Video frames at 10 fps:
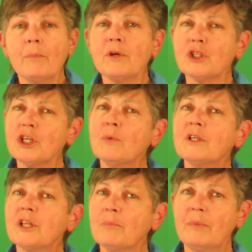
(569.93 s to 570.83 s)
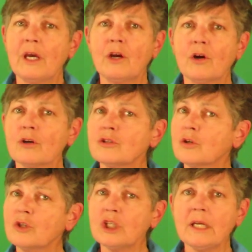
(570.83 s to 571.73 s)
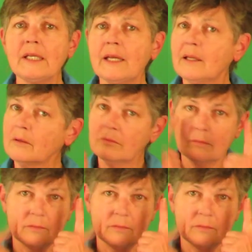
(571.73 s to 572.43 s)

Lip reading: but she was a big girl, so she didn't.